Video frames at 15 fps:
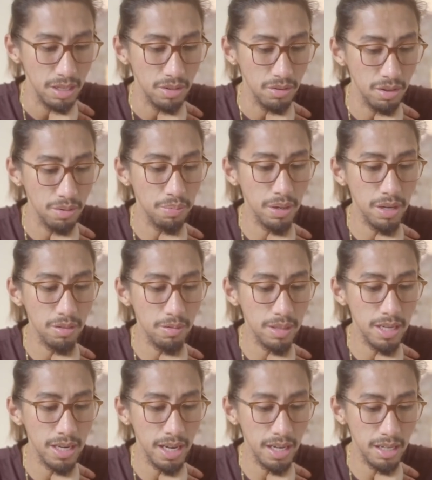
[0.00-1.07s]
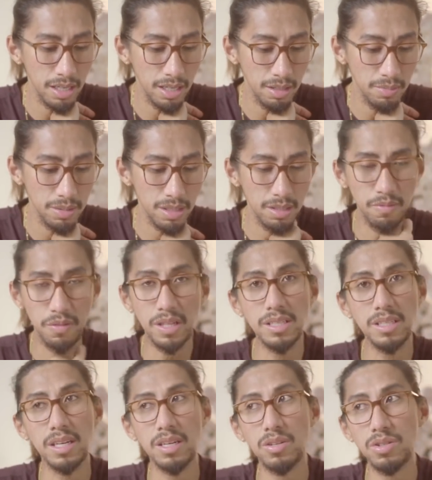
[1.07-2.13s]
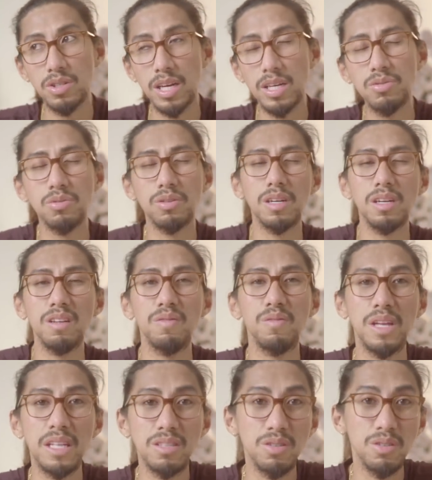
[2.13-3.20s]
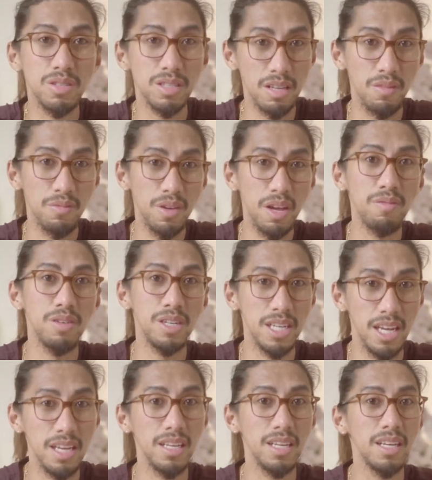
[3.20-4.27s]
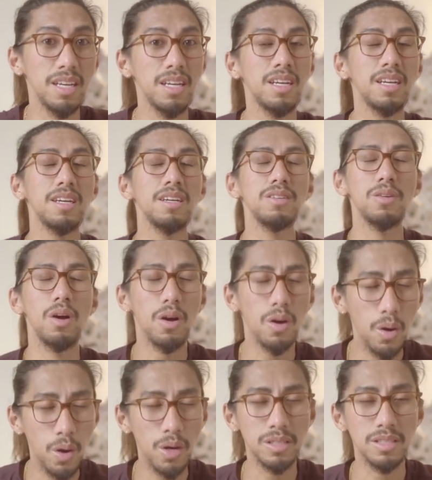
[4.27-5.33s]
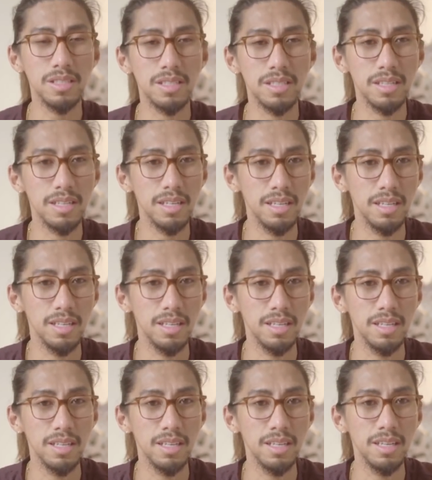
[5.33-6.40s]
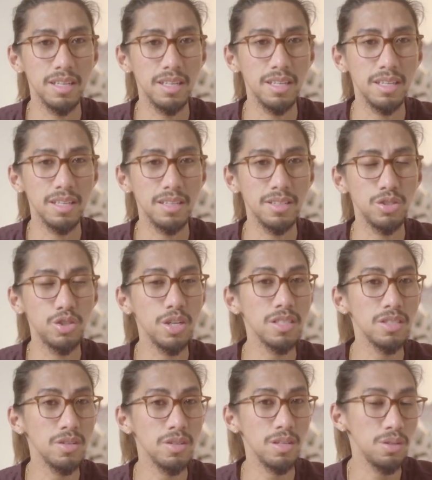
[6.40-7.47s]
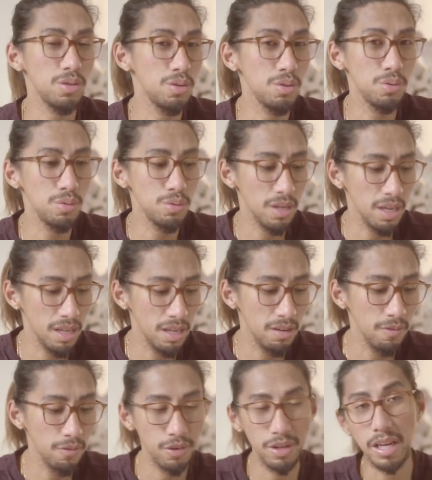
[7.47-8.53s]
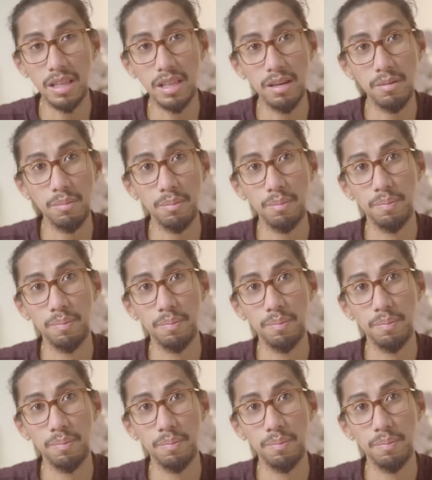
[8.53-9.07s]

Rebirth with the Nine of Cups, it feels like you're trying to reinvent yourself every day, constantly just so that you can forget them.